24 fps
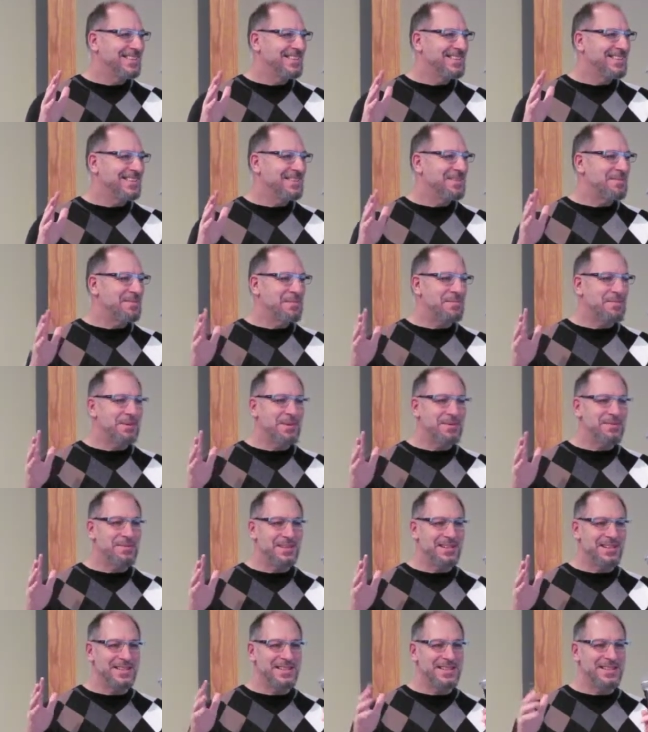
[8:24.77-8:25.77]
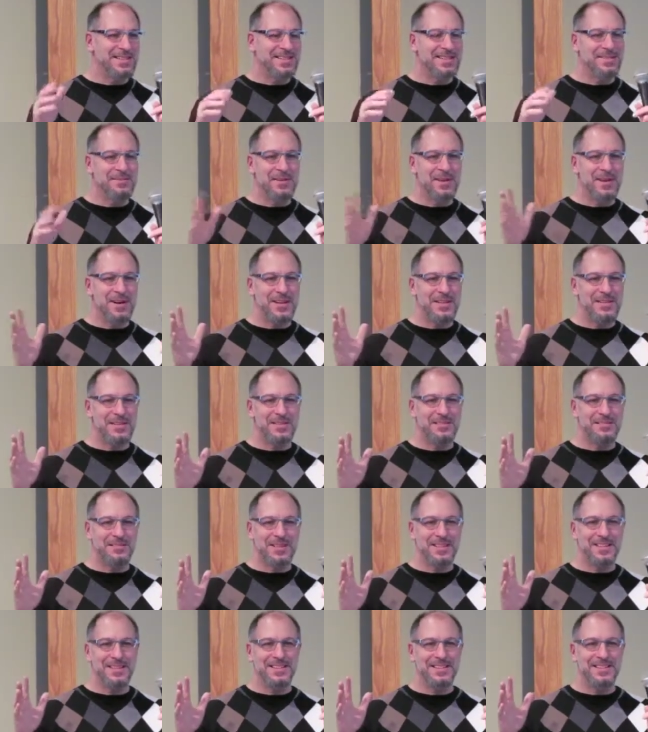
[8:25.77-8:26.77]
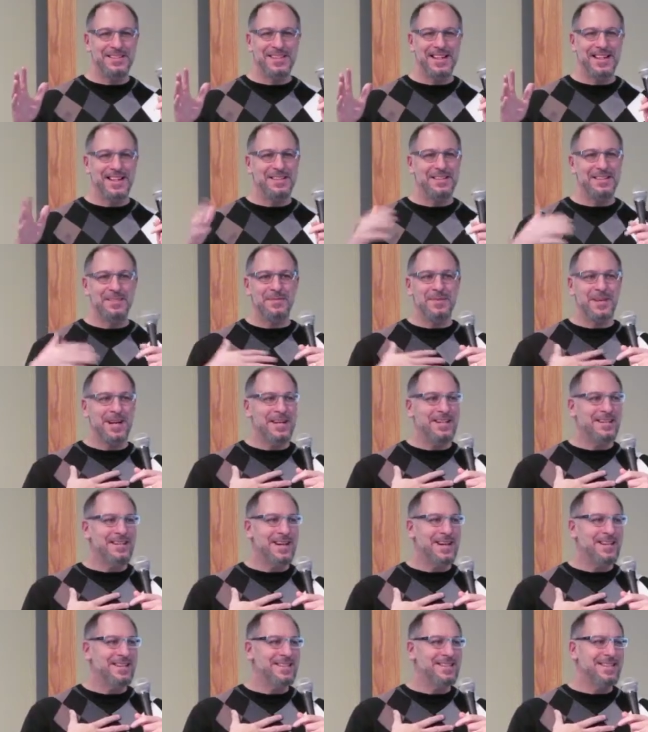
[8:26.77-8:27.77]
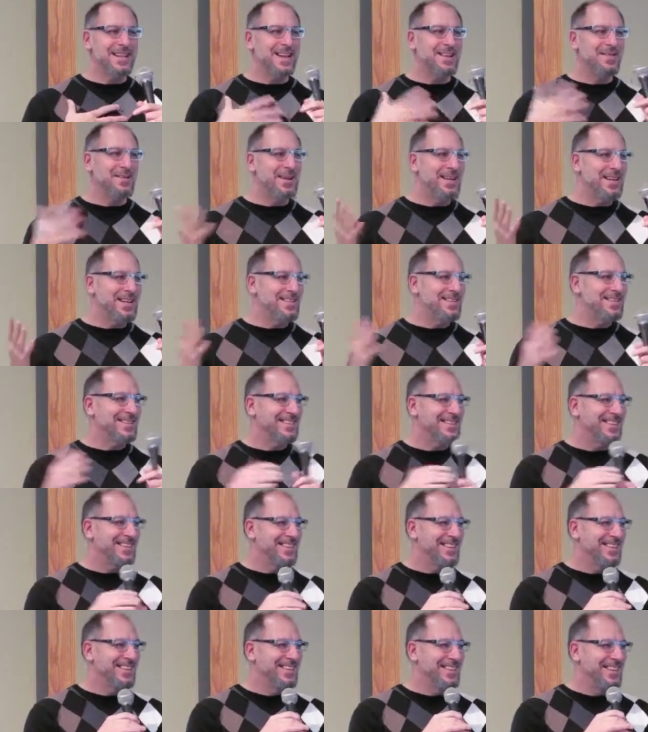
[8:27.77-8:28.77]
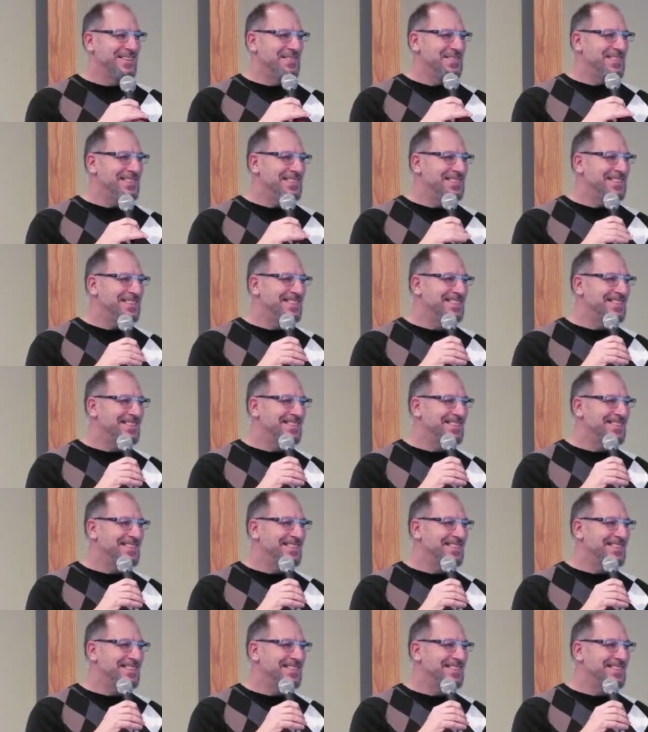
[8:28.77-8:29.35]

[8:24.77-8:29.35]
It's going to be perfect. It's going to be awesome. I just, I, I just can't wait. Amen?